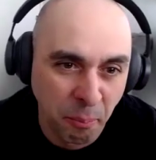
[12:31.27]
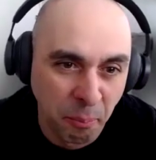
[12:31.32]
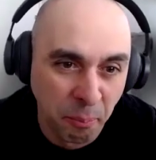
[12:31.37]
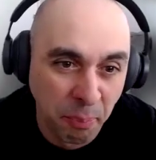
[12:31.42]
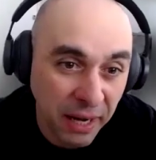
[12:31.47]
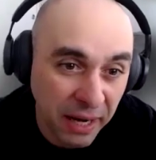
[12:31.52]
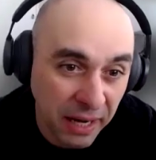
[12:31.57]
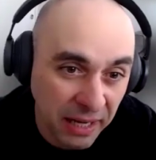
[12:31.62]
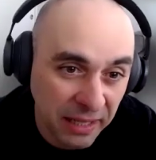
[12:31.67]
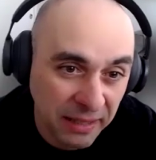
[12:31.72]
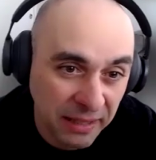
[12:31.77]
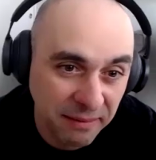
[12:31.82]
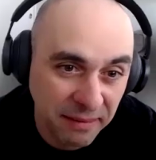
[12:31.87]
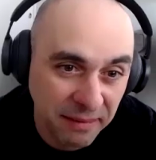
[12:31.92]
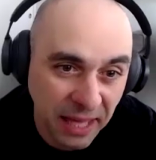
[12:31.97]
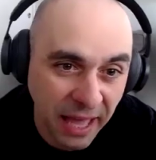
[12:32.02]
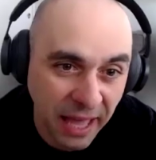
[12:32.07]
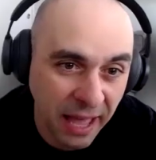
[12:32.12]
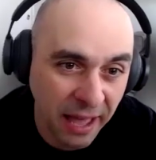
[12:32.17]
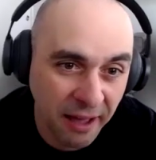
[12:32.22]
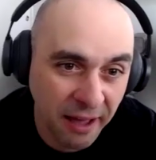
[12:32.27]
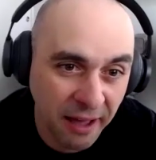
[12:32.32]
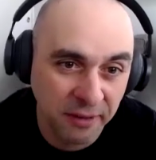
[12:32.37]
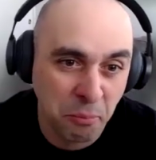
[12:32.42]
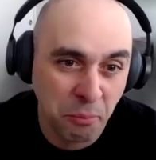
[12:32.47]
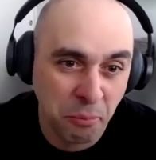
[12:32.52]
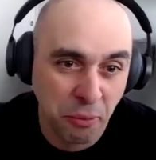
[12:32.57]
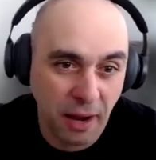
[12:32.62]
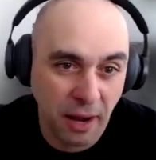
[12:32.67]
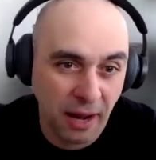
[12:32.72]
but they have a
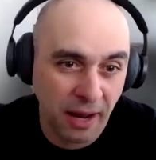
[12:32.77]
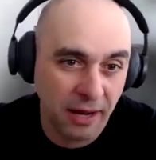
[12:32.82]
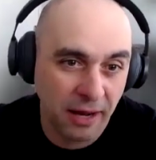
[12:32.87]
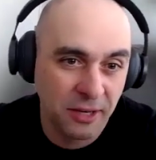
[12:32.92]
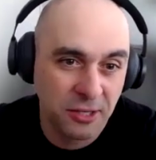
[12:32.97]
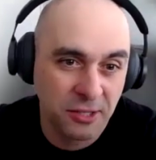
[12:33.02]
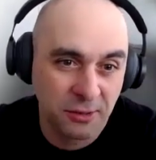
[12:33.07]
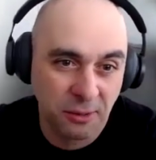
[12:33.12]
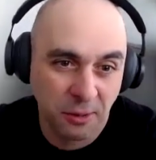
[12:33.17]
branch,